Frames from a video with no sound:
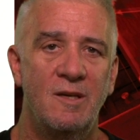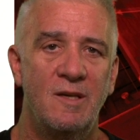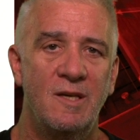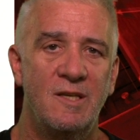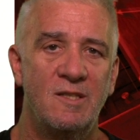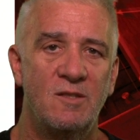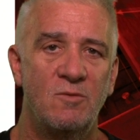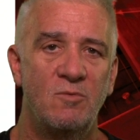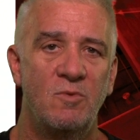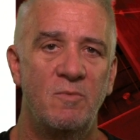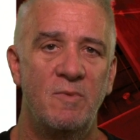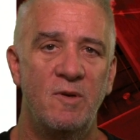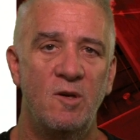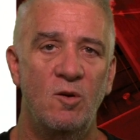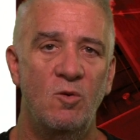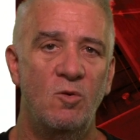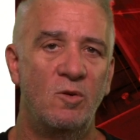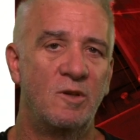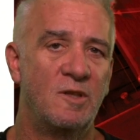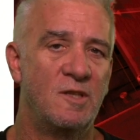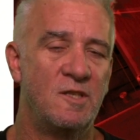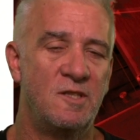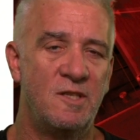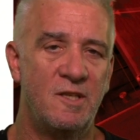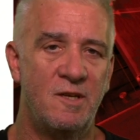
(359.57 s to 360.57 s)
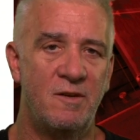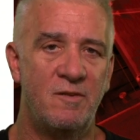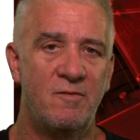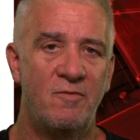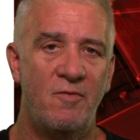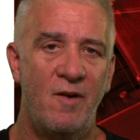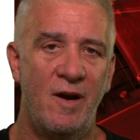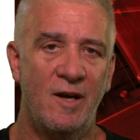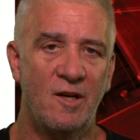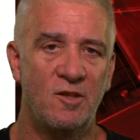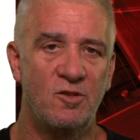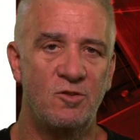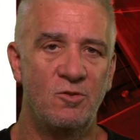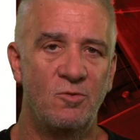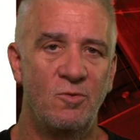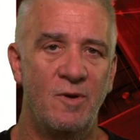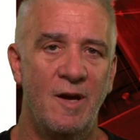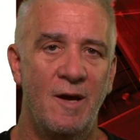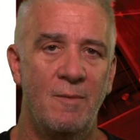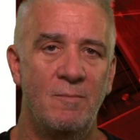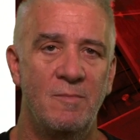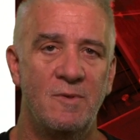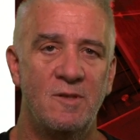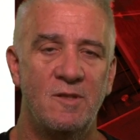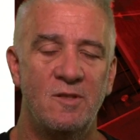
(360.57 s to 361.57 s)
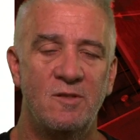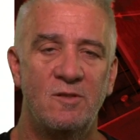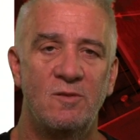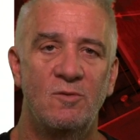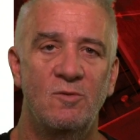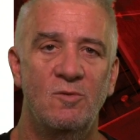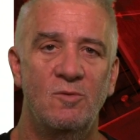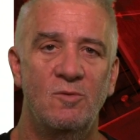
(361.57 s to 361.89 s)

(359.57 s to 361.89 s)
these would be all considered fractional numbers.